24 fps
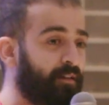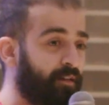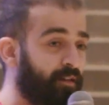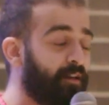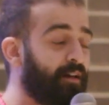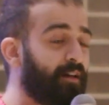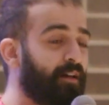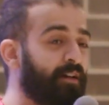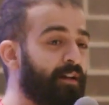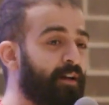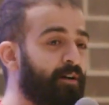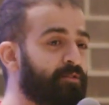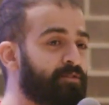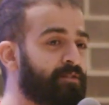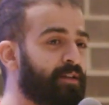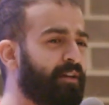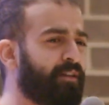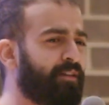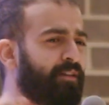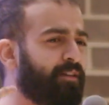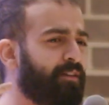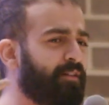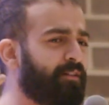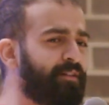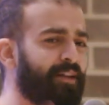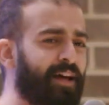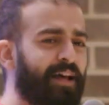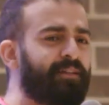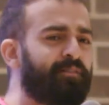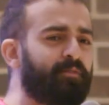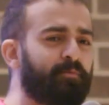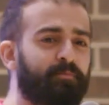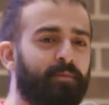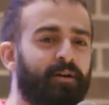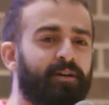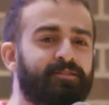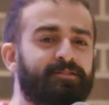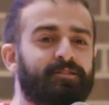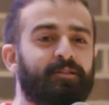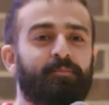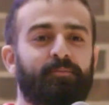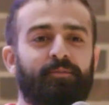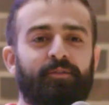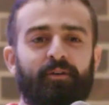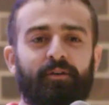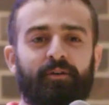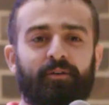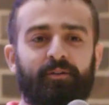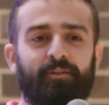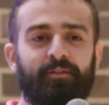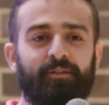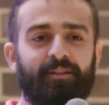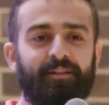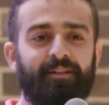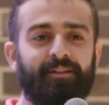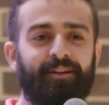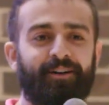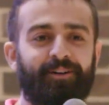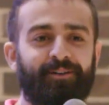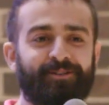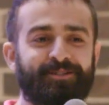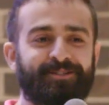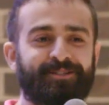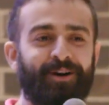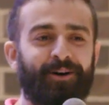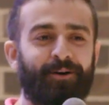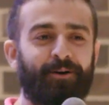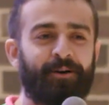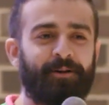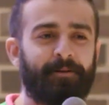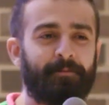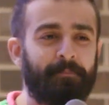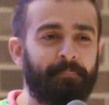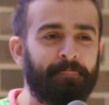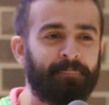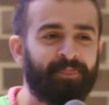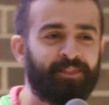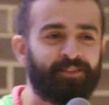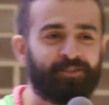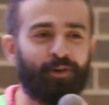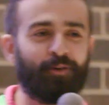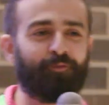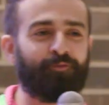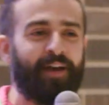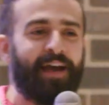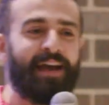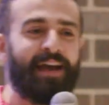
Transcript: Yeah, and I was like, you're not even Muslim though, you know? So if